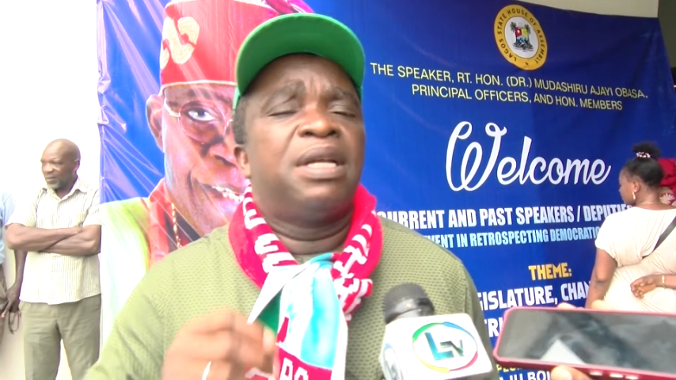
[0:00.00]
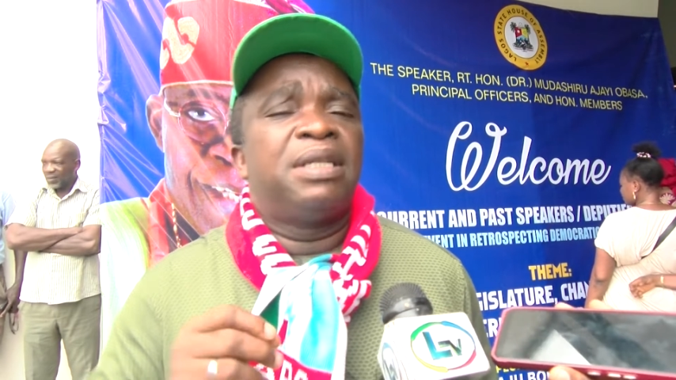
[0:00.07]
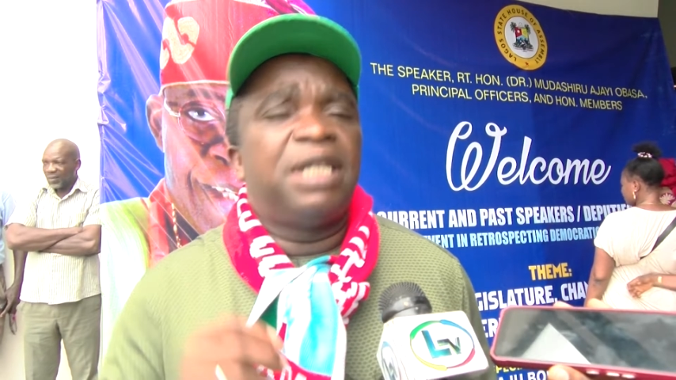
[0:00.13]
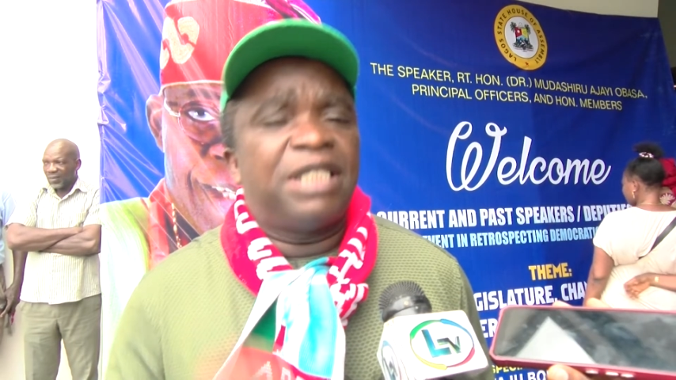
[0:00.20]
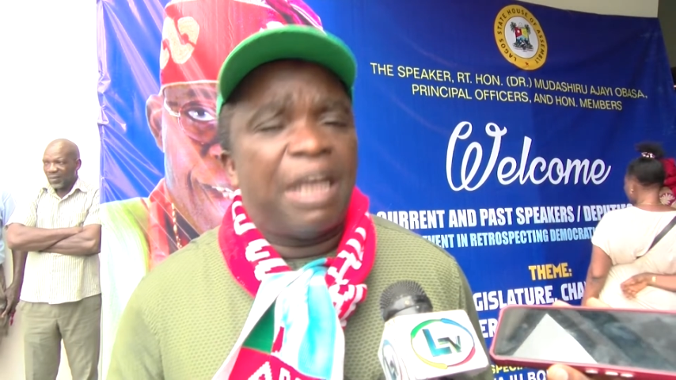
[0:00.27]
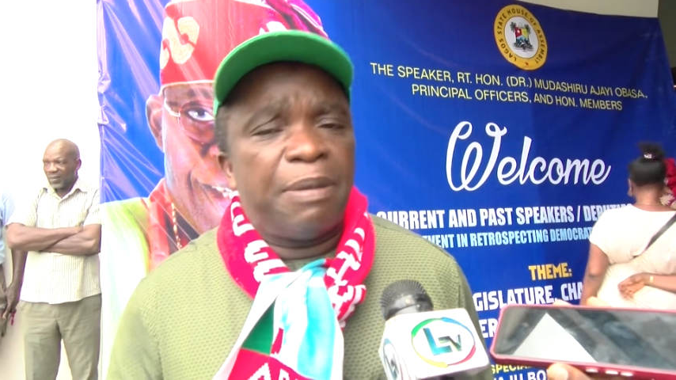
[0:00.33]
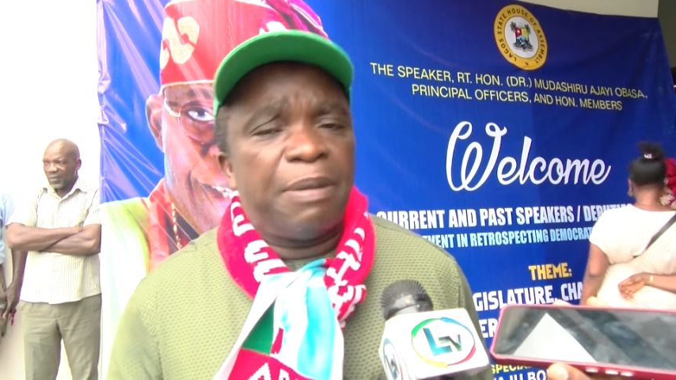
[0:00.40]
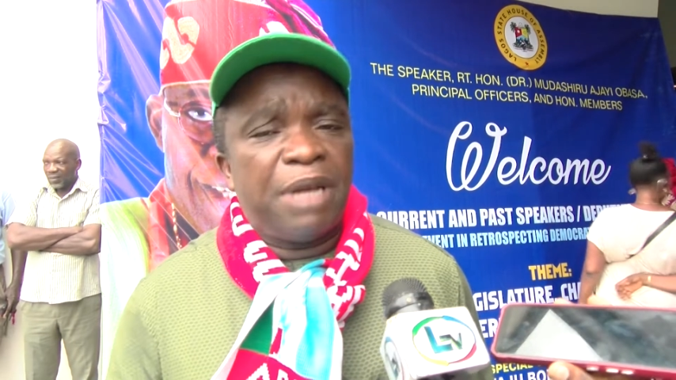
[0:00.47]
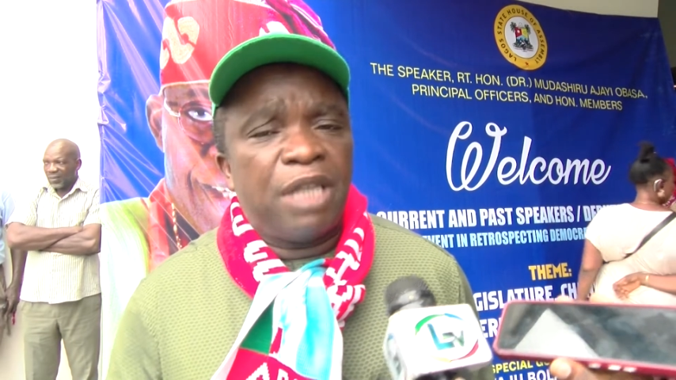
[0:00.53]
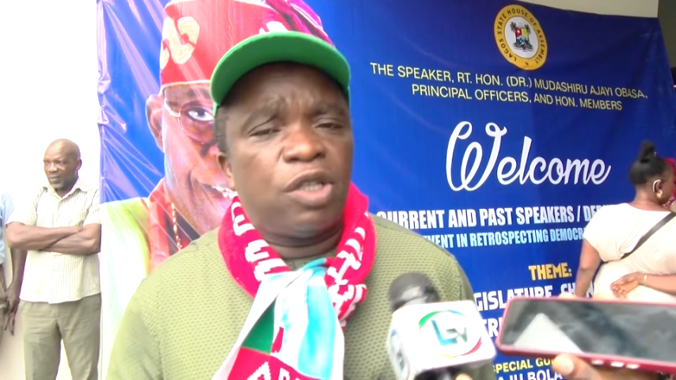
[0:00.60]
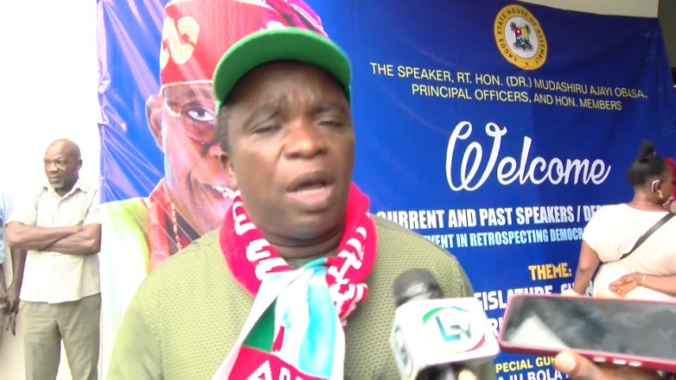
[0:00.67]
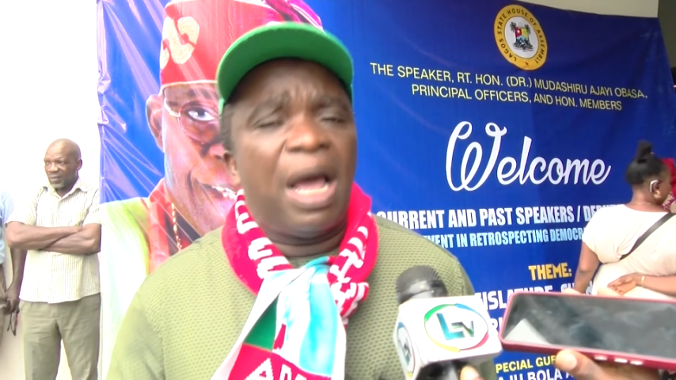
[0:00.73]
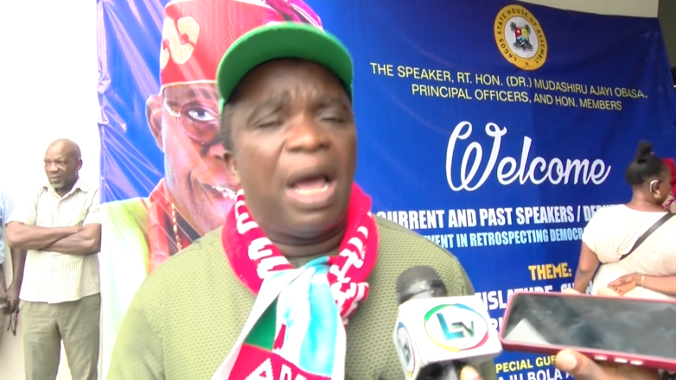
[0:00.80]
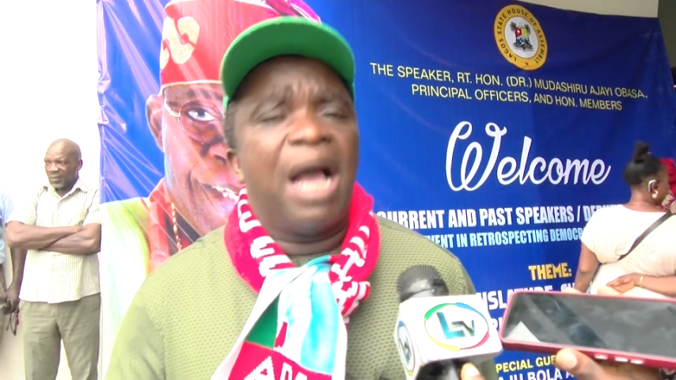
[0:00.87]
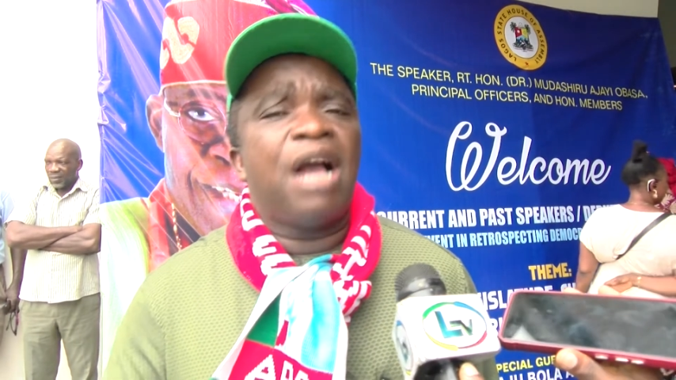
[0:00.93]

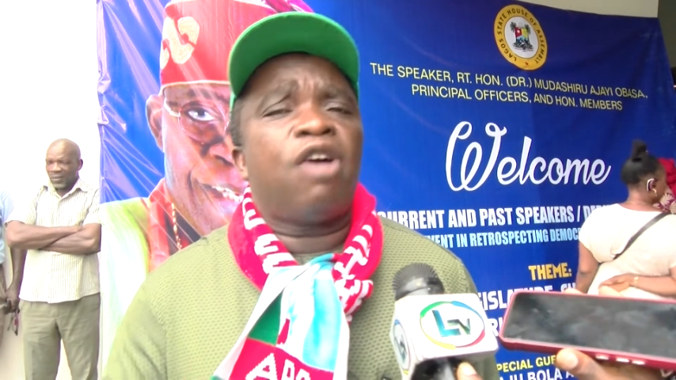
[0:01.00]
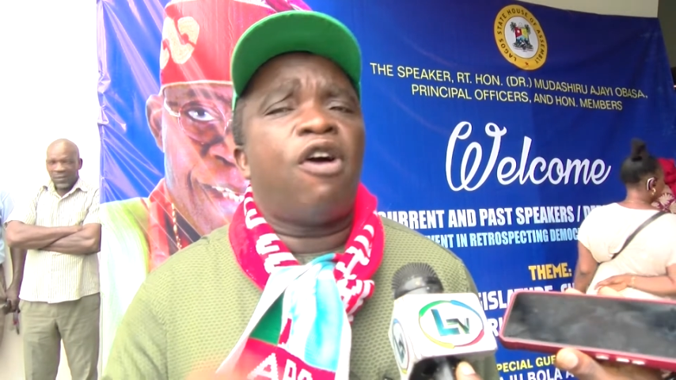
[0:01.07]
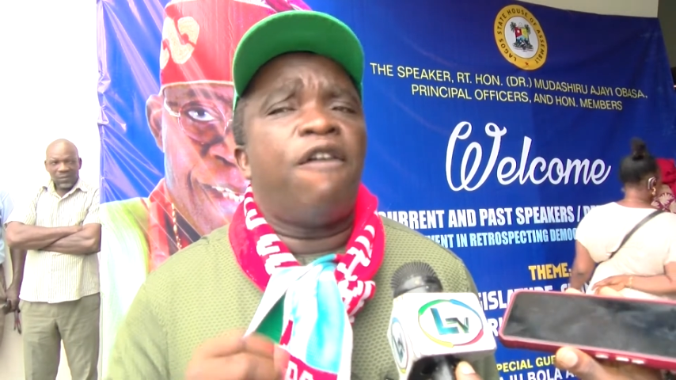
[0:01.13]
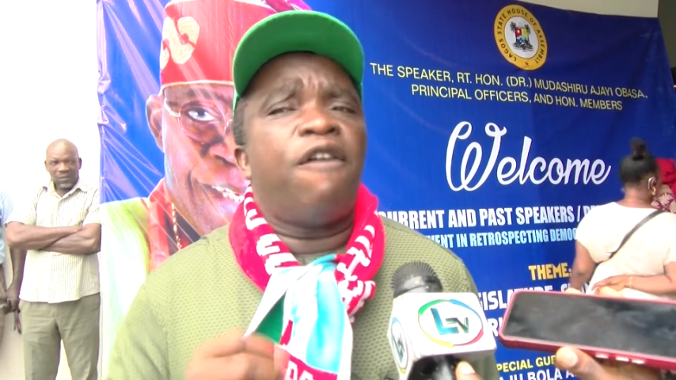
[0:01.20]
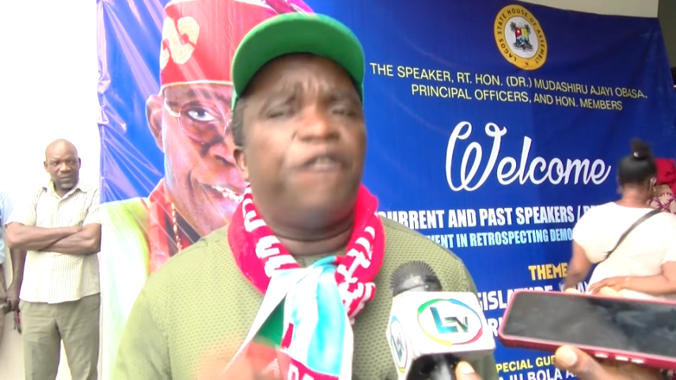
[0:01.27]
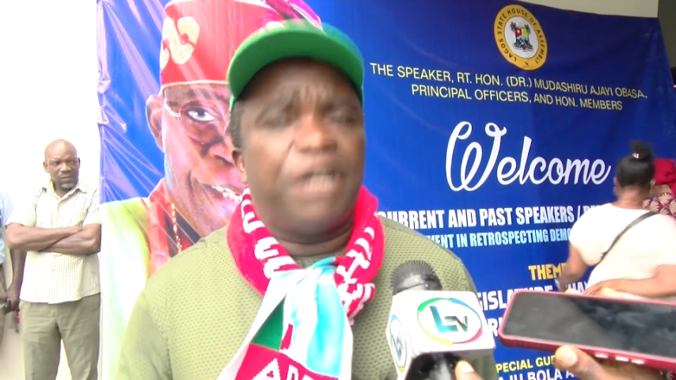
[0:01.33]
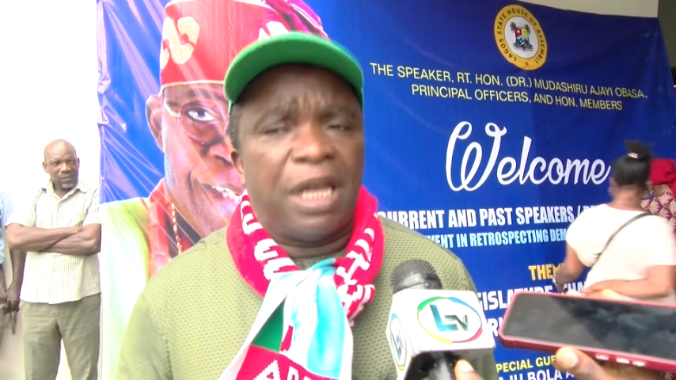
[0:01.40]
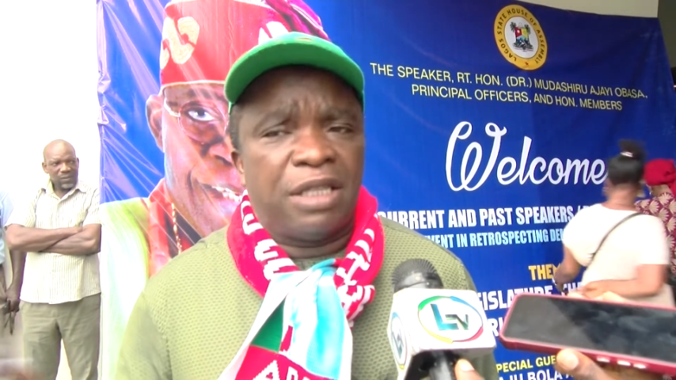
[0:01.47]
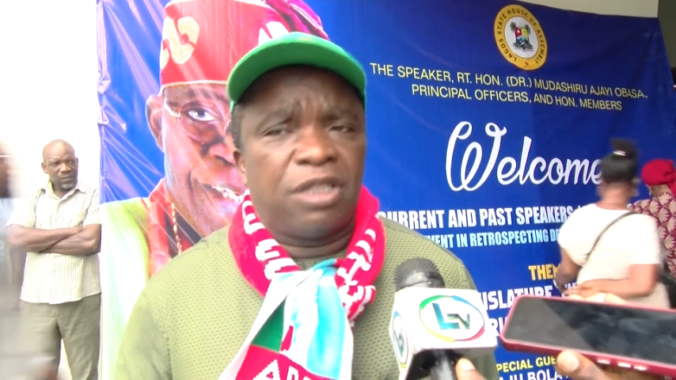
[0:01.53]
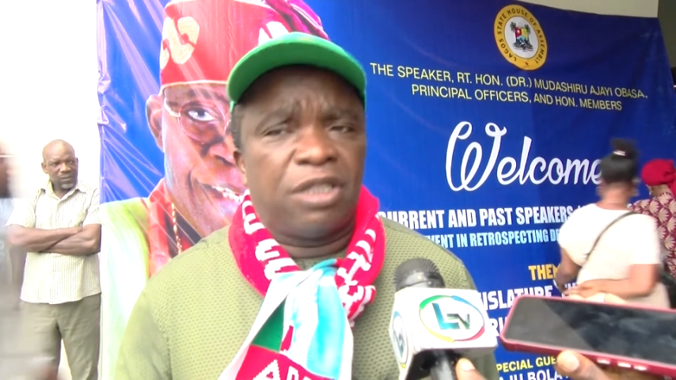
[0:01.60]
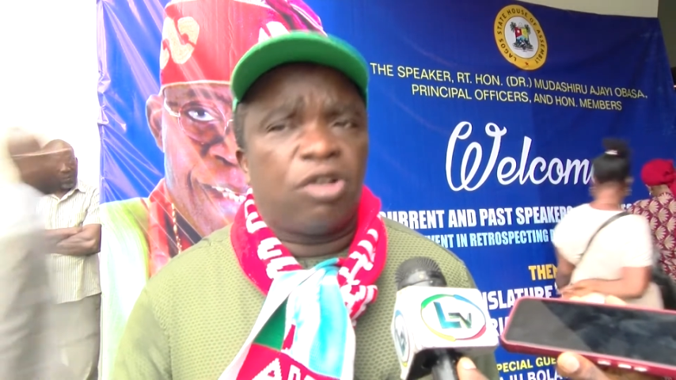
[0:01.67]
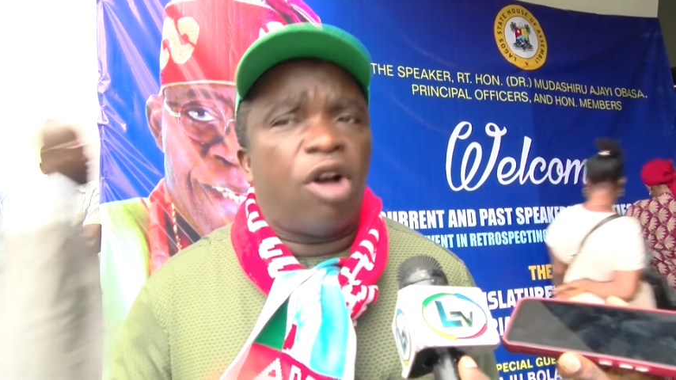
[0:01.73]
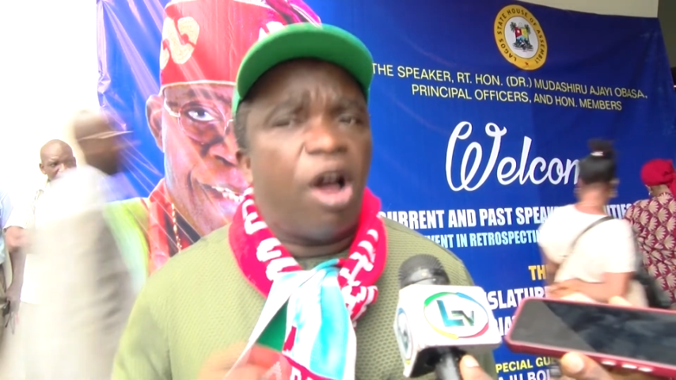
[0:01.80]
determination and confidence,